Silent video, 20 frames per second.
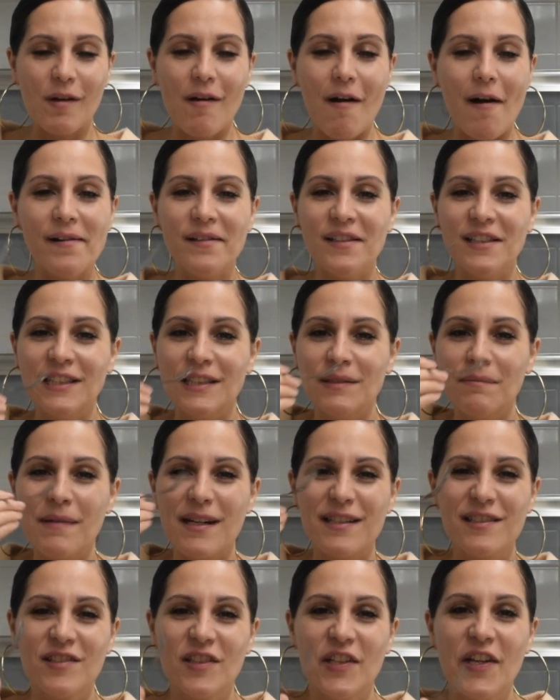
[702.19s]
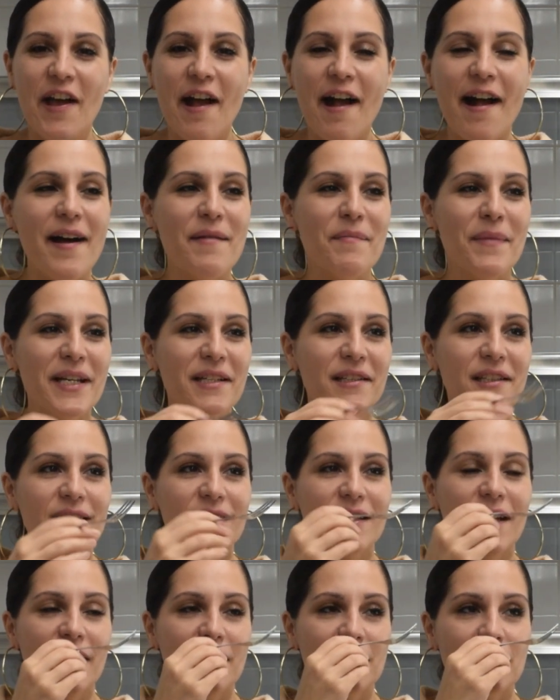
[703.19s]
and then the mastixa makes it
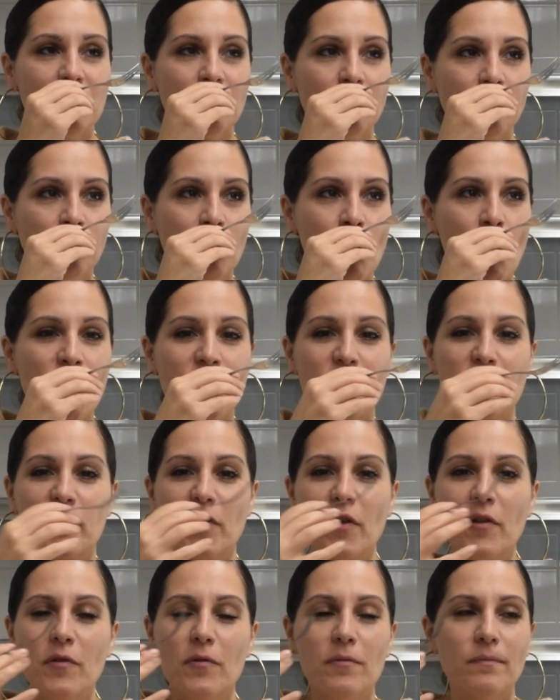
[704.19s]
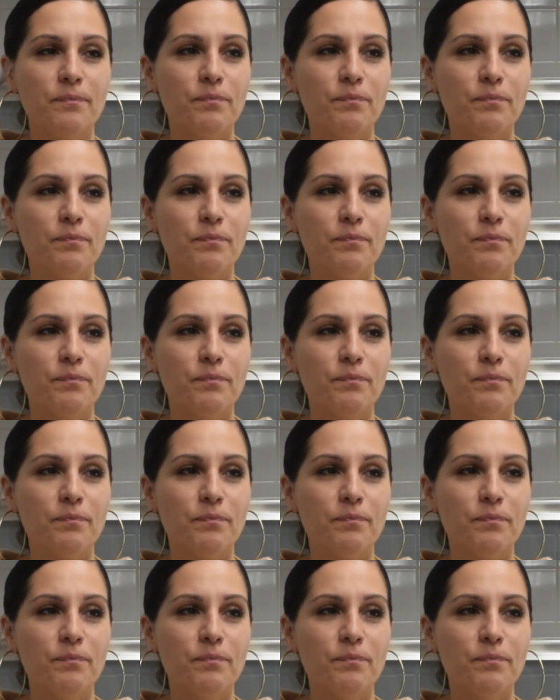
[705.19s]
taste so,